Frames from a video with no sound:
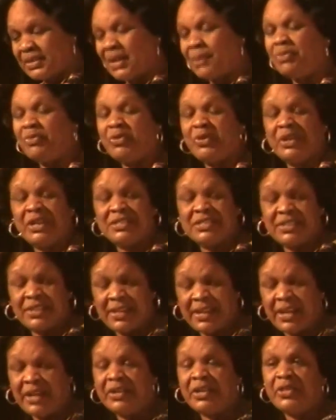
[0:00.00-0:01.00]
day before
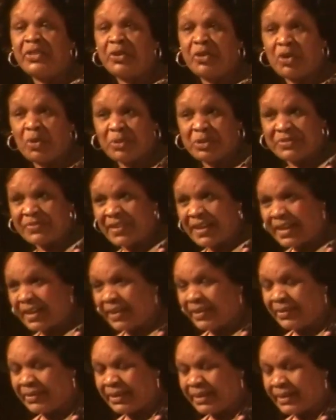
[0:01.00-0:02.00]
yesterday, another girl was
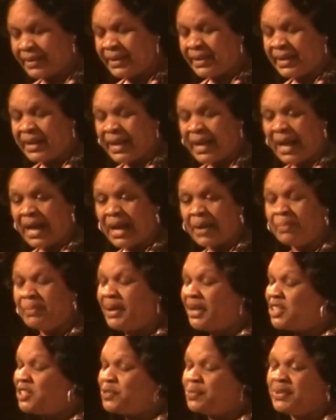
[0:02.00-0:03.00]
fired.
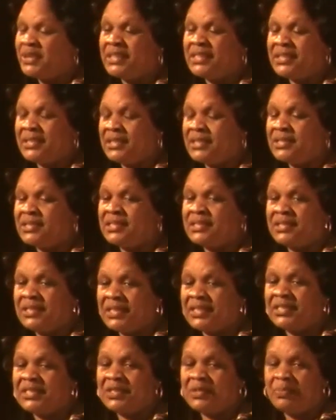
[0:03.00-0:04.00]
Management is
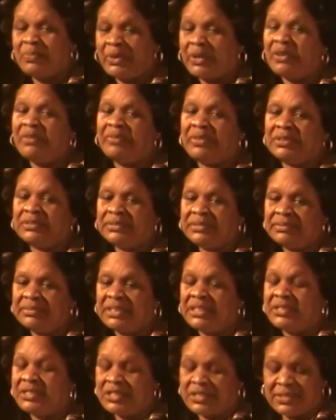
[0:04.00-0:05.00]
just,
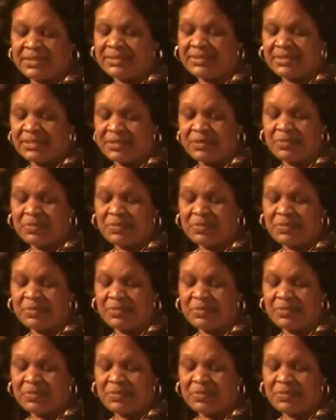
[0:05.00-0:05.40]
it's just,